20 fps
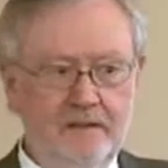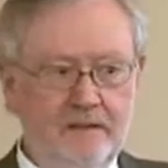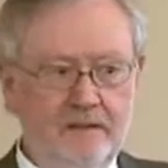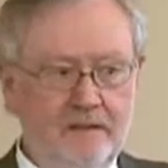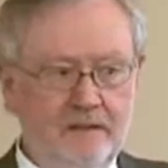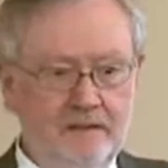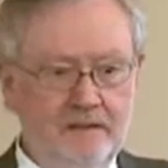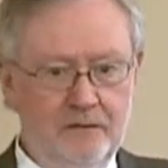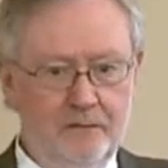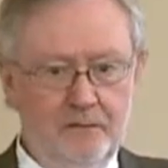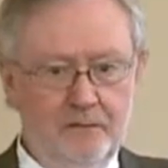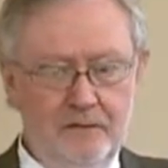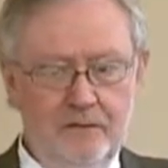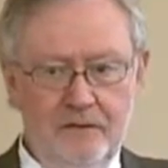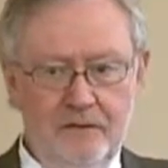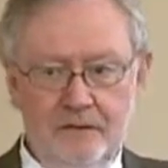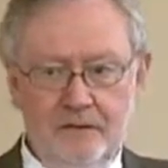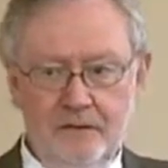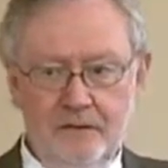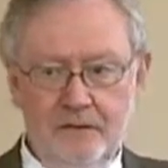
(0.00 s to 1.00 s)
is we
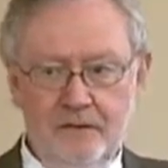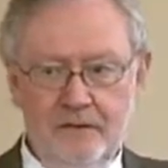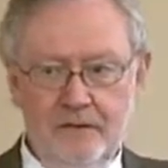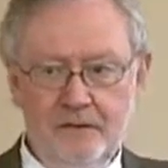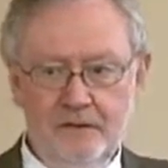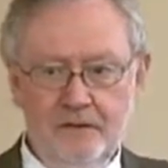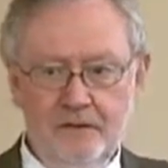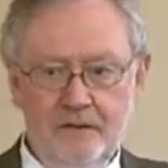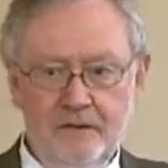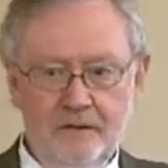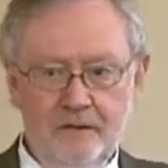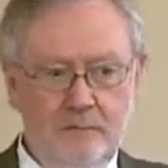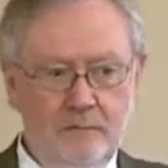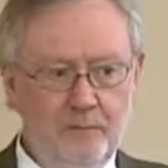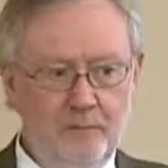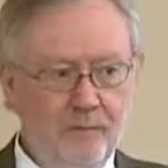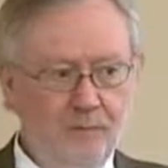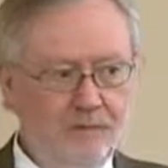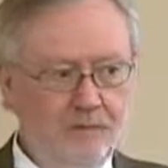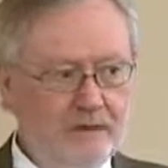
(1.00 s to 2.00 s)
took each of these
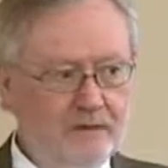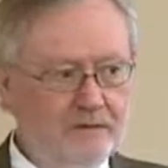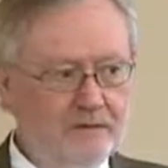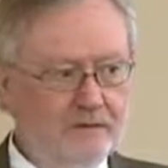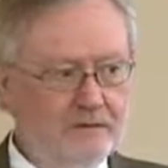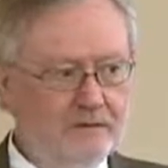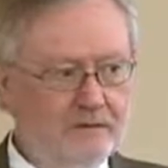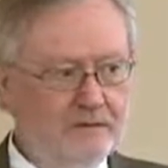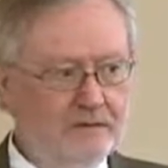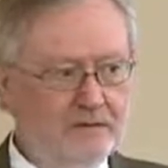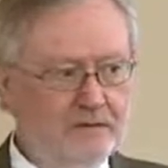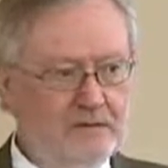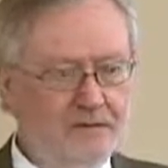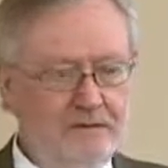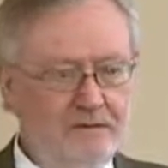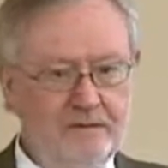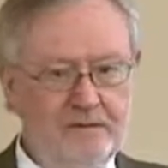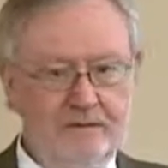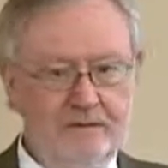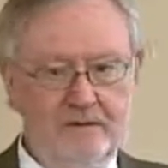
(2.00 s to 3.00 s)
reports
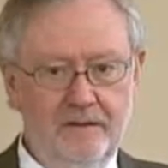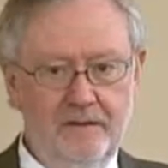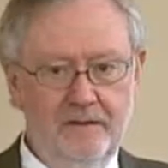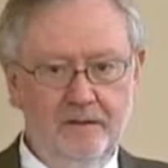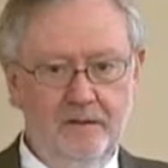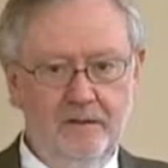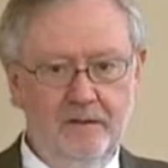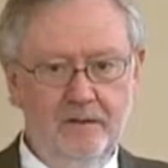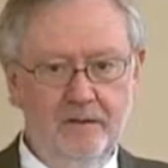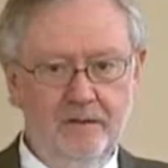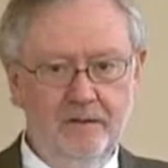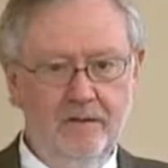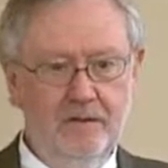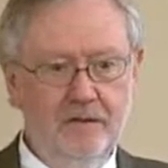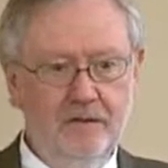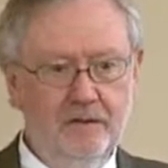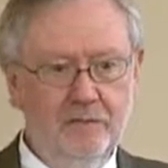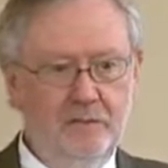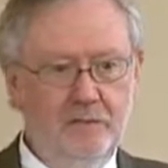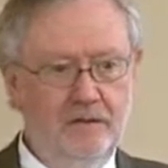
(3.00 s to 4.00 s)
and we told the
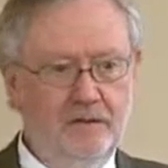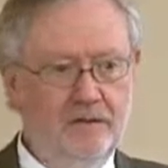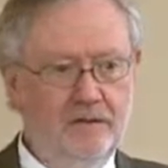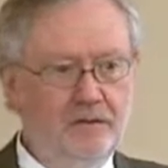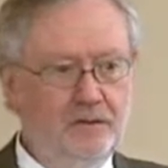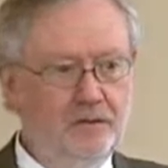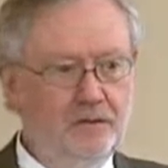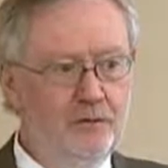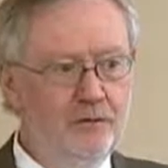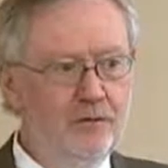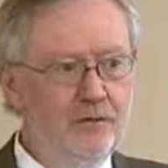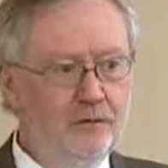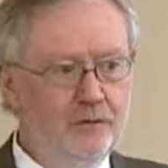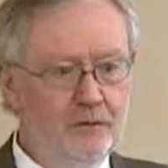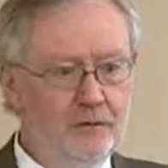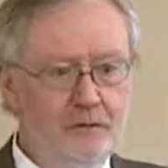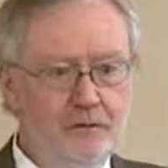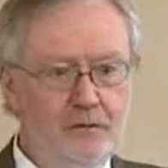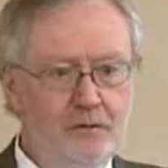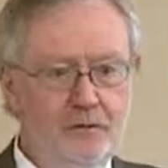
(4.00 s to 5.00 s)
community, you get the
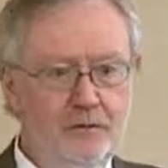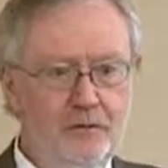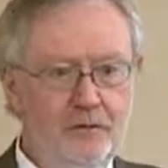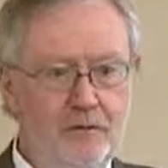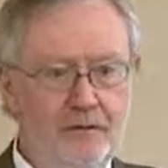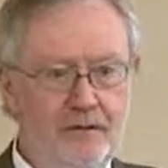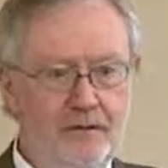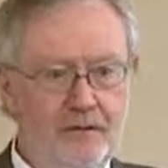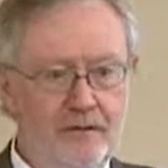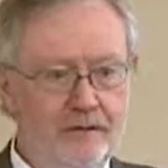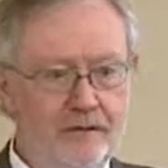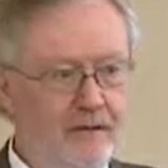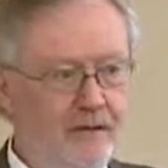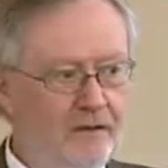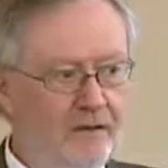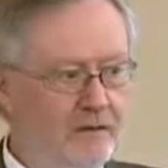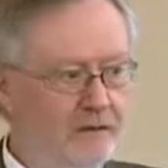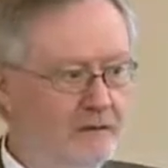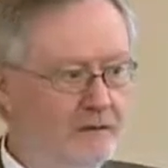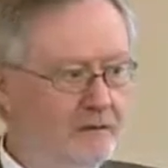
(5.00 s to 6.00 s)
review of that
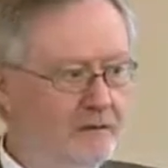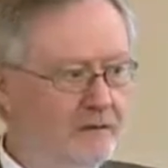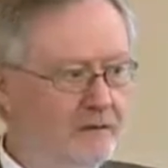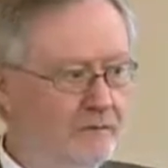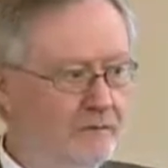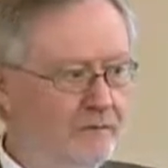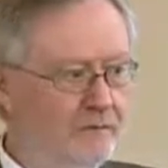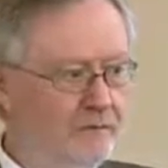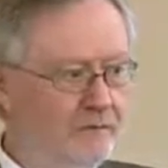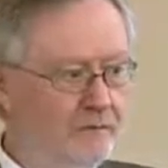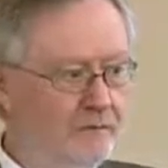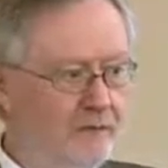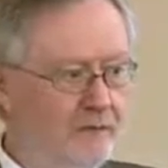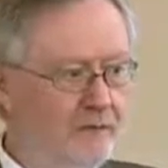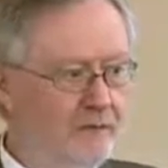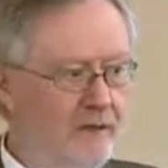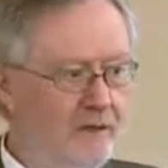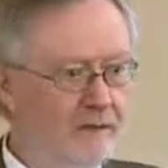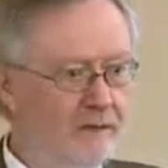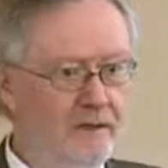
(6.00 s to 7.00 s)
document before
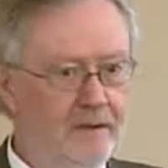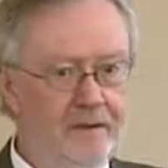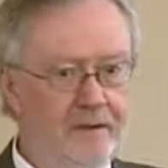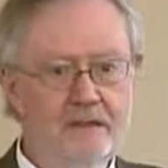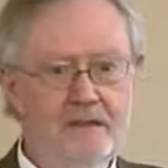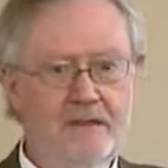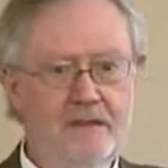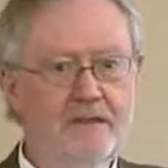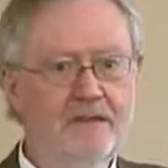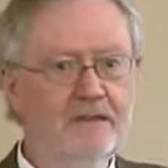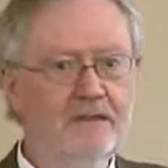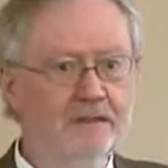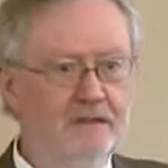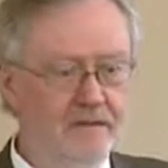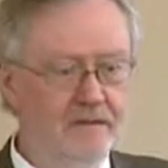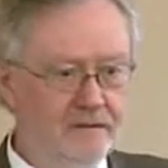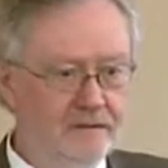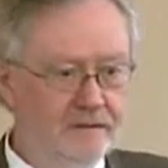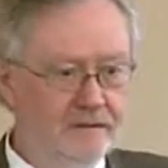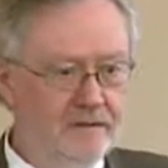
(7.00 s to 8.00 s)
Pebble ever sees it.
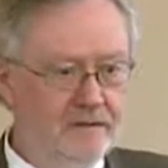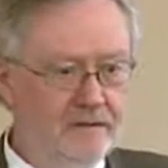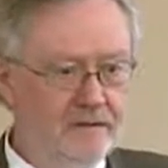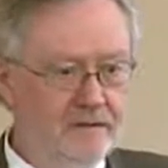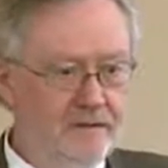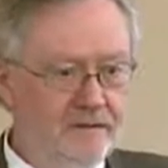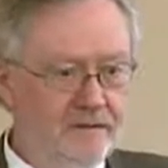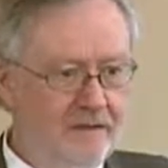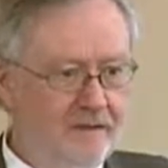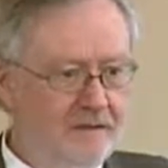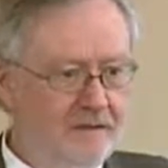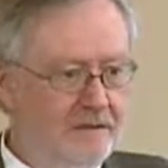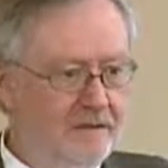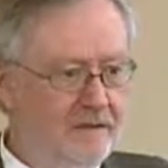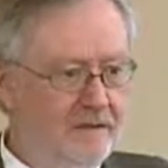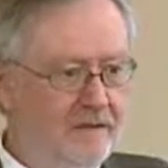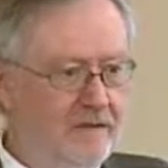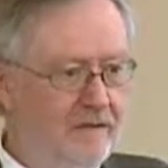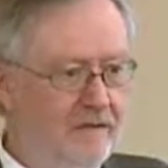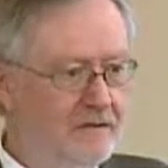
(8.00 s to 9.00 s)

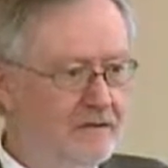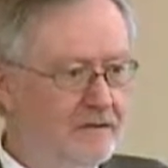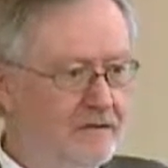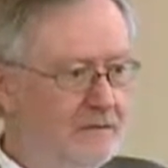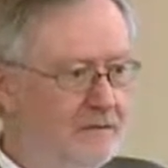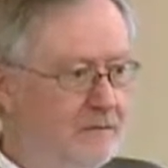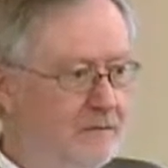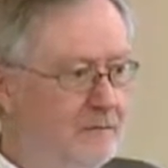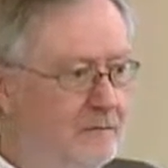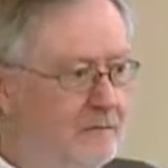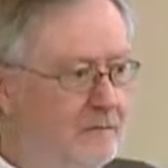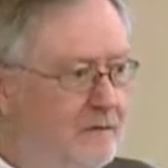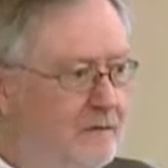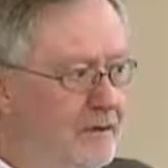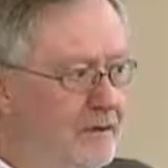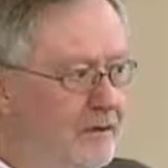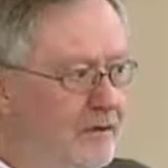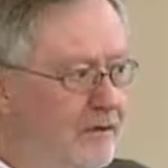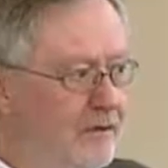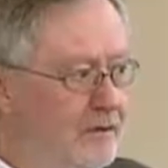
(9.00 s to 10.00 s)
And so
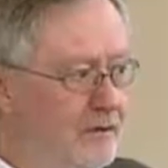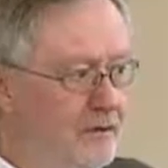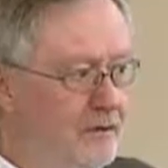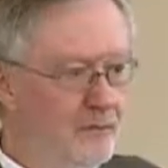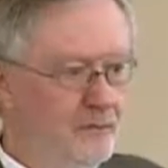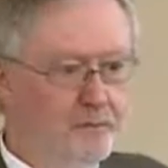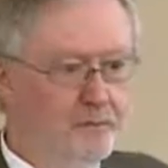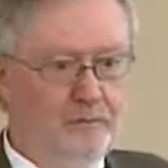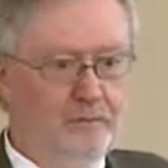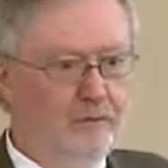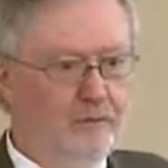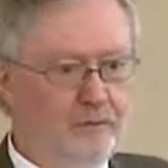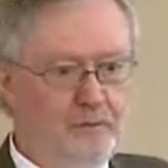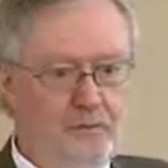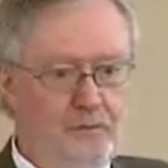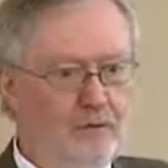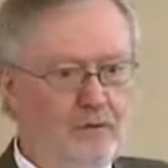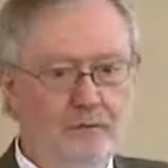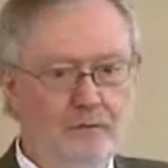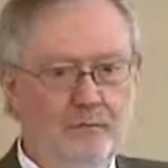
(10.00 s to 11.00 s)
if you don't if you
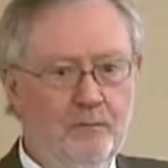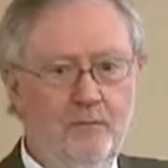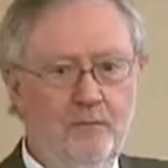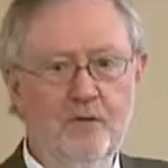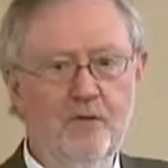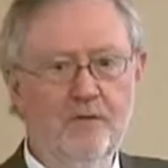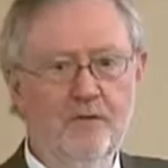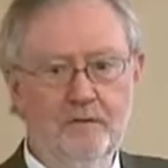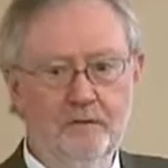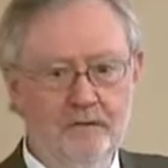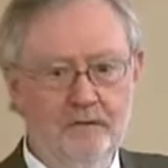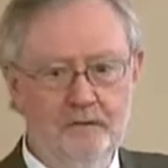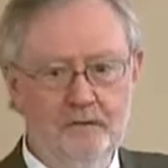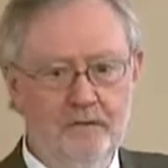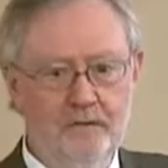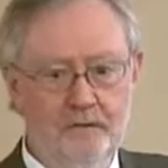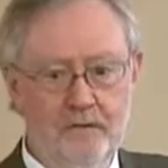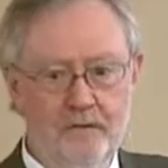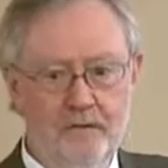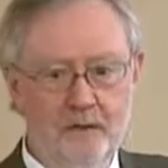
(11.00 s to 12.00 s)
don't approve of it, if
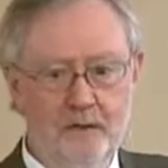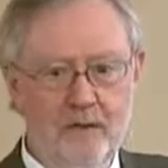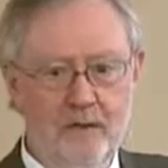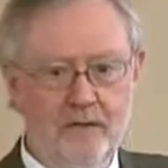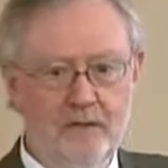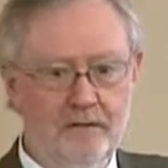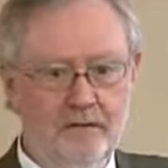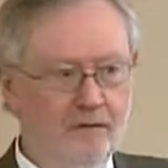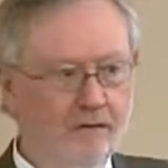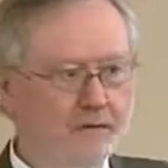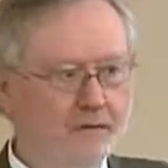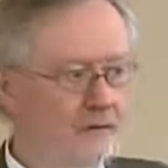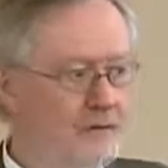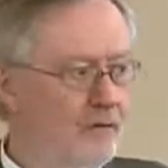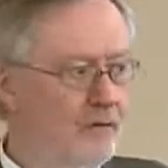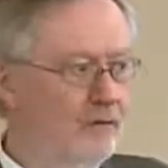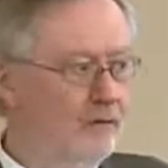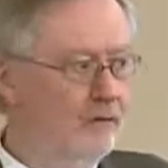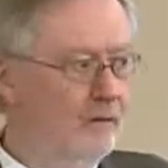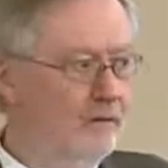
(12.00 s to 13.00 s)
you don't want it to go
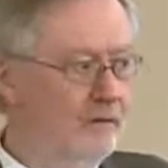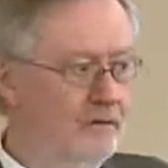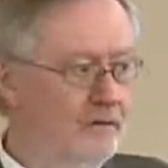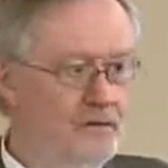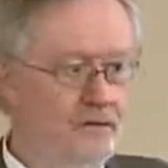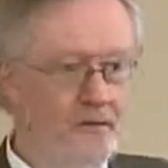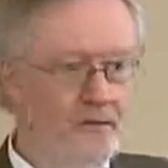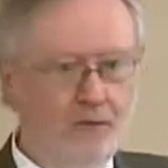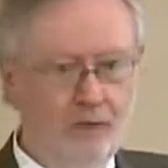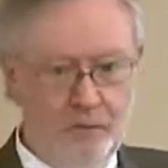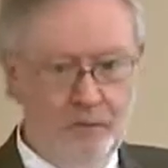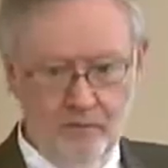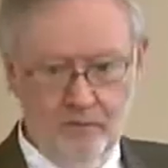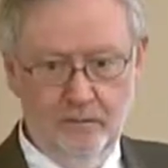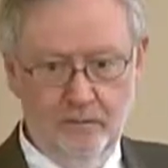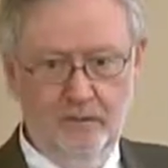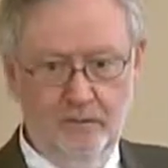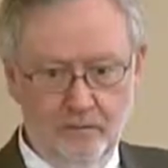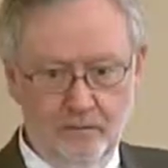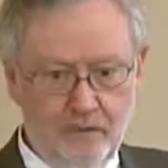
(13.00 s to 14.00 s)
forward, you
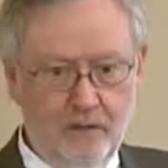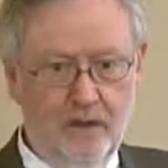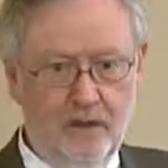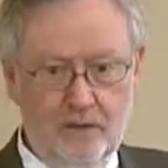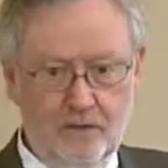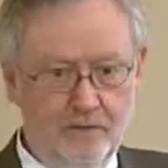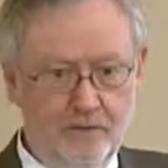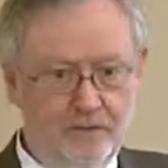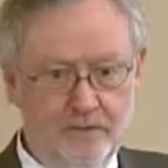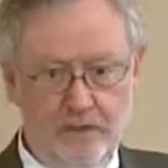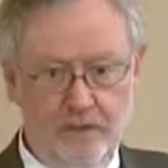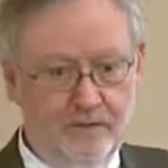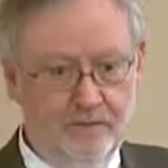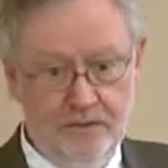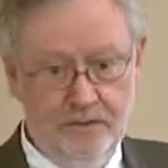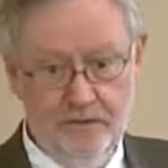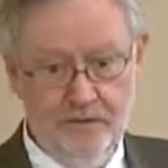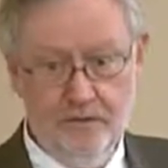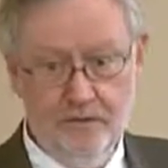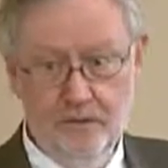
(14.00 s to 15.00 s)
hold the cards. It
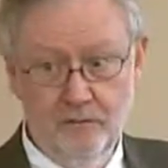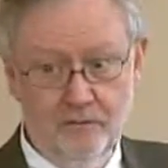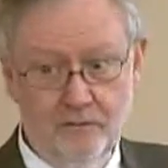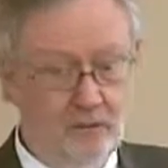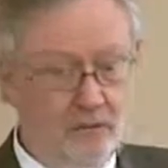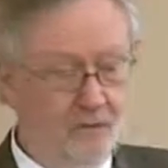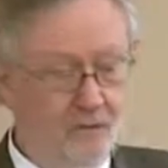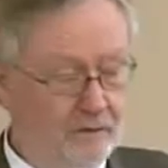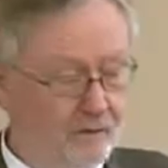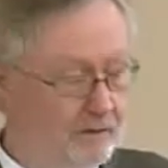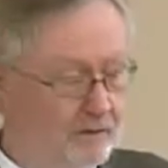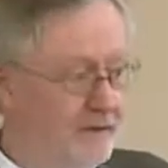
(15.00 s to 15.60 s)
doesn't go forward.